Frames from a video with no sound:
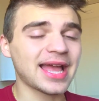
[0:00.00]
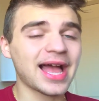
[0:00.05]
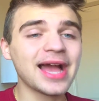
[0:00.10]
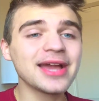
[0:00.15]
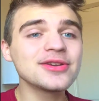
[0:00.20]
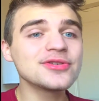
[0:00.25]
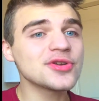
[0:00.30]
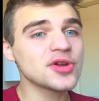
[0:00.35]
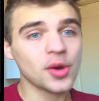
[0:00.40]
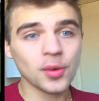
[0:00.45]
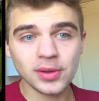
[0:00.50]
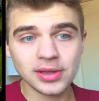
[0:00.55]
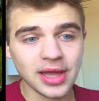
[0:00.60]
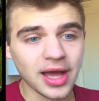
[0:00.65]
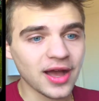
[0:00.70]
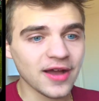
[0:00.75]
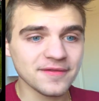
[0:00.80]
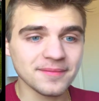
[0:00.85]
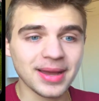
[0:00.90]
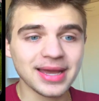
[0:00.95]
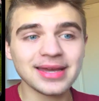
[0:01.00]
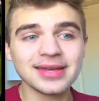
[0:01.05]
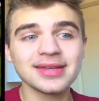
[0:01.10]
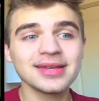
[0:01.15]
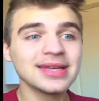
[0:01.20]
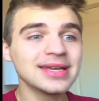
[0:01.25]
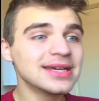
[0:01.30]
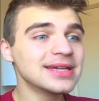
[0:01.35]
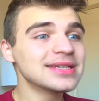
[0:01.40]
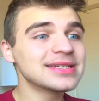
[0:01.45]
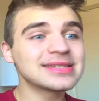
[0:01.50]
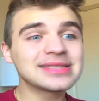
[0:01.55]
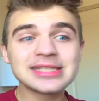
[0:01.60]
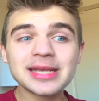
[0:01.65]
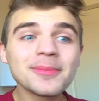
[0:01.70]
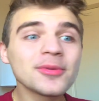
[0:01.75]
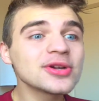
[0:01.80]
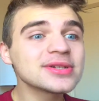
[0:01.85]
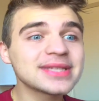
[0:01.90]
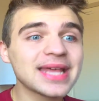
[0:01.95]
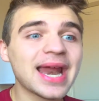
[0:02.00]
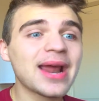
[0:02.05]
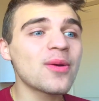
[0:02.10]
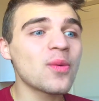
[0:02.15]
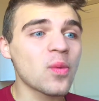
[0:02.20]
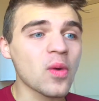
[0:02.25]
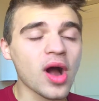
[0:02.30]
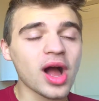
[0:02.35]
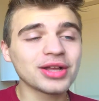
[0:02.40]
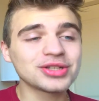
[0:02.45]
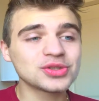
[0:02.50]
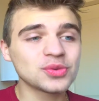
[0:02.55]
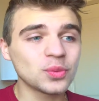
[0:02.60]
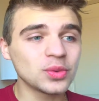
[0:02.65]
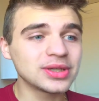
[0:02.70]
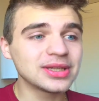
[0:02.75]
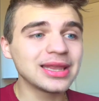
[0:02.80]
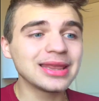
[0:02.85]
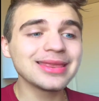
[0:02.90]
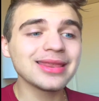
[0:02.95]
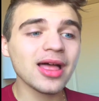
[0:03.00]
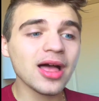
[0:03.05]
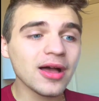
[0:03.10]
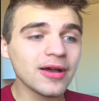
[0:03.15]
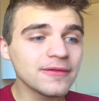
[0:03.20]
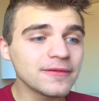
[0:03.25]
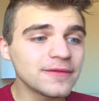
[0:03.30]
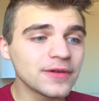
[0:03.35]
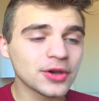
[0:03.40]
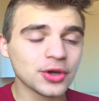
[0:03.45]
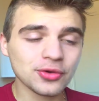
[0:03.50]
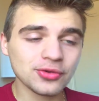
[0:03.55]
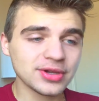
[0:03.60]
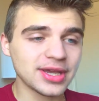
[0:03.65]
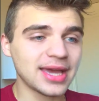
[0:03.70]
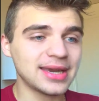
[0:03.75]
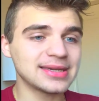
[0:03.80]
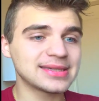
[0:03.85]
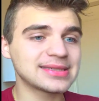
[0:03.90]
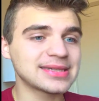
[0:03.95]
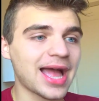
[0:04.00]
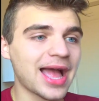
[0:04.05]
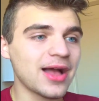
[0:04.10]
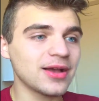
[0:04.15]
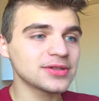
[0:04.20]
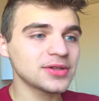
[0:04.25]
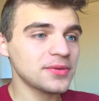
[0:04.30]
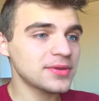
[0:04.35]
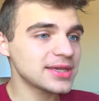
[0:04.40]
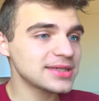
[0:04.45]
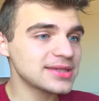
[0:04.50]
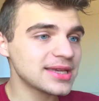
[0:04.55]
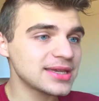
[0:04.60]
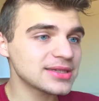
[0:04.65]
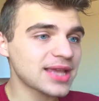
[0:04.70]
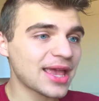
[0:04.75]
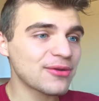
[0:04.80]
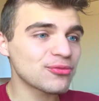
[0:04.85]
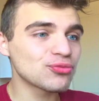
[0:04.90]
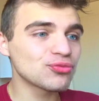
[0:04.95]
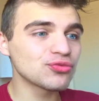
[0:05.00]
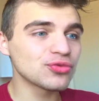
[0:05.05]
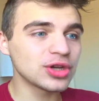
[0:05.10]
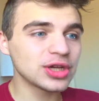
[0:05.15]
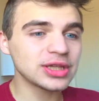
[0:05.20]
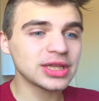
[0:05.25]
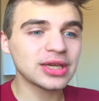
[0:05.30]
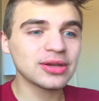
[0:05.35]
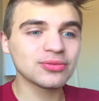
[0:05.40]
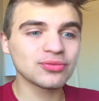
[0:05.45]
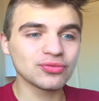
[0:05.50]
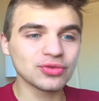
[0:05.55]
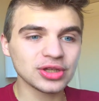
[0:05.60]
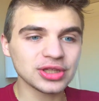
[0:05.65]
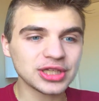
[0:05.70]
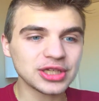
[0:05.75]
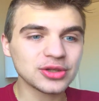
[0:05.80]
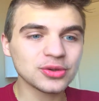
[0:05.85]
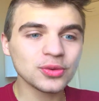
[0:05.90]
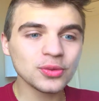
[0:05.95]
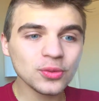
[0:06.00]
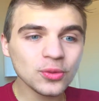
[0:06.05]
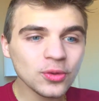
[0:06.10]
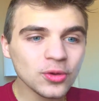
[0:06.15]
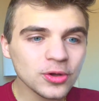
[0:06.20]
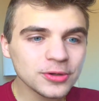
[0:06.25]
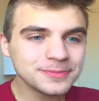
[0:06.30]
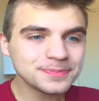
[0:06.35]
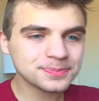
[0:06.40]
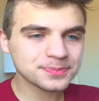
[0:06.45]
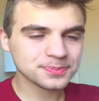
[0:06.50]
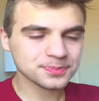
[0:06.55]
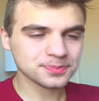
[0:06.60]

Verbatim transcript: I know a lot of my simmers that I watch would love creative style. So this is really, really really cool.